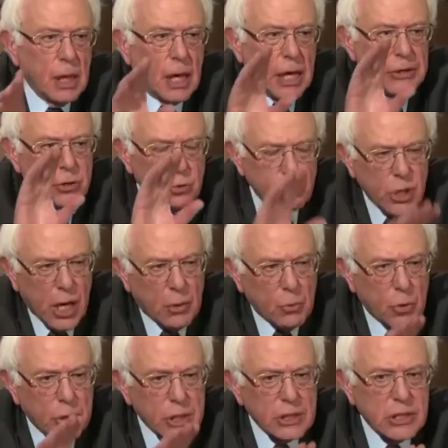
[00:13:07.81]
I do not
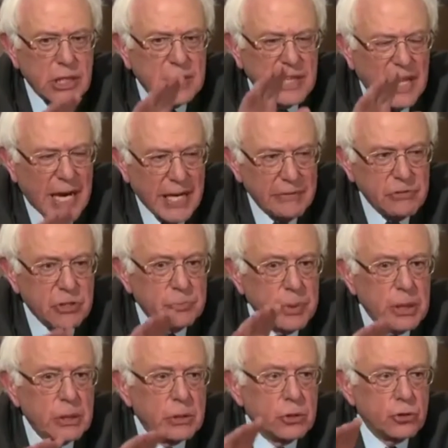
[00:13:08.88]
want to see lives
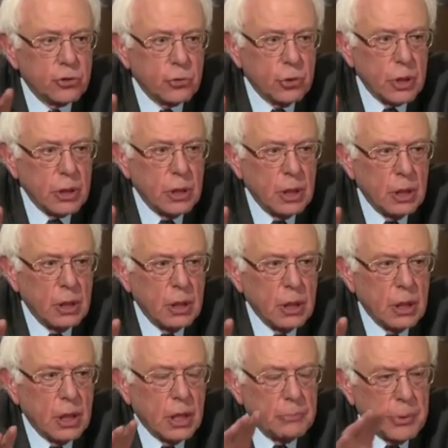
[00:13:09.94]
being destroyed
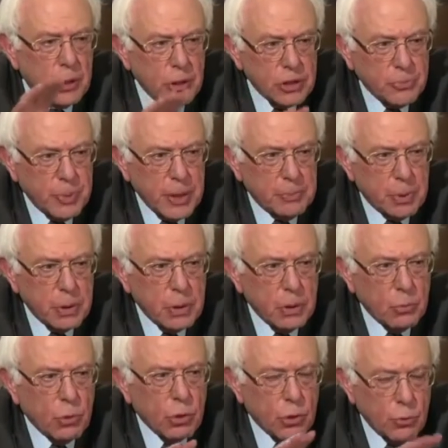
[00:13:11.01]
because people
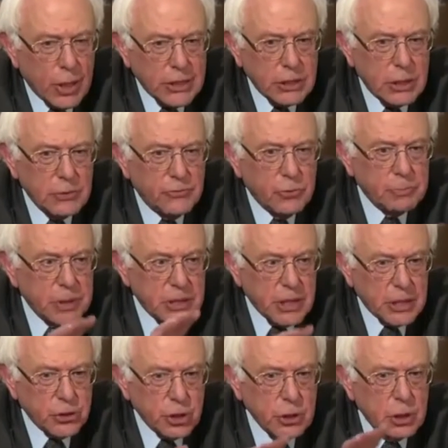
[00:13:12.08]
were arrested for
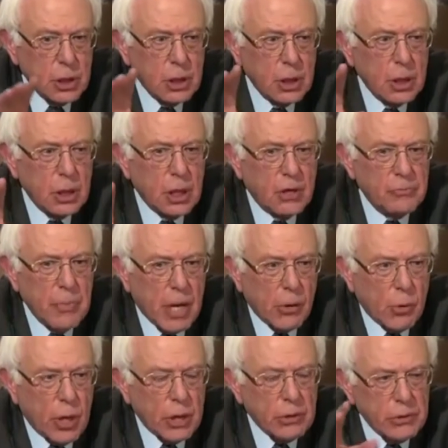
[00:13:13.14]
possession of
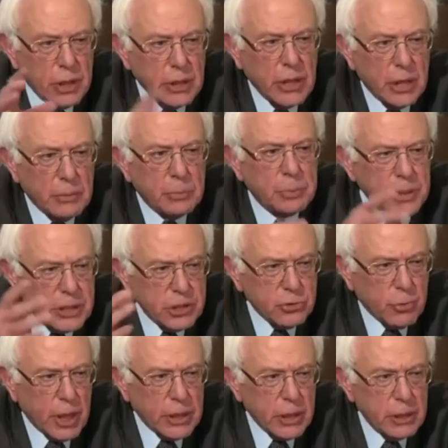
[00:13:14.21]
marijuana and then get a police
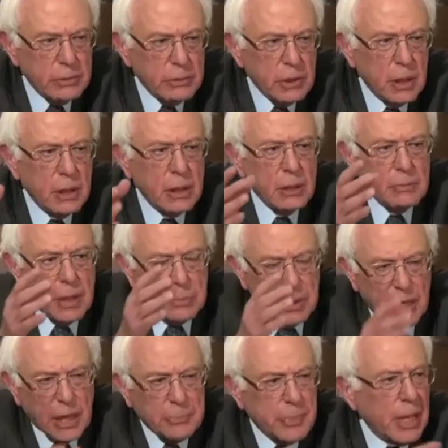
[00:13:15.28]
record and maybe
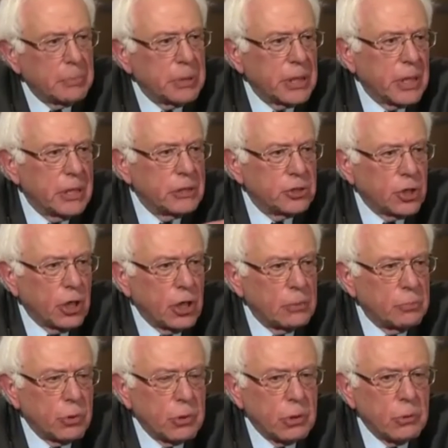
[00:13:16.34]
not be able to get a
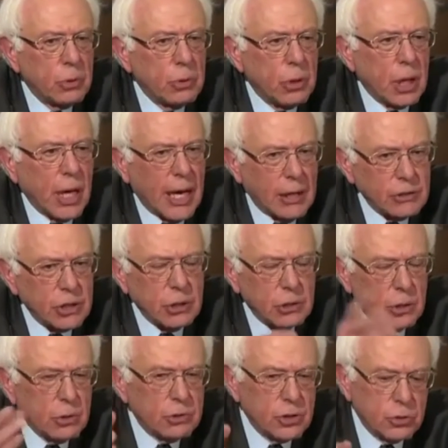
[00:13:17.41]
job or housing or
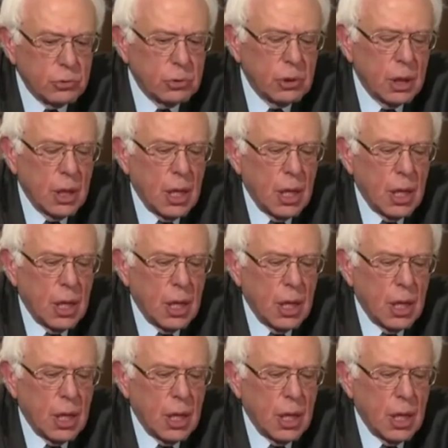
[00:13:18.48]
go to school.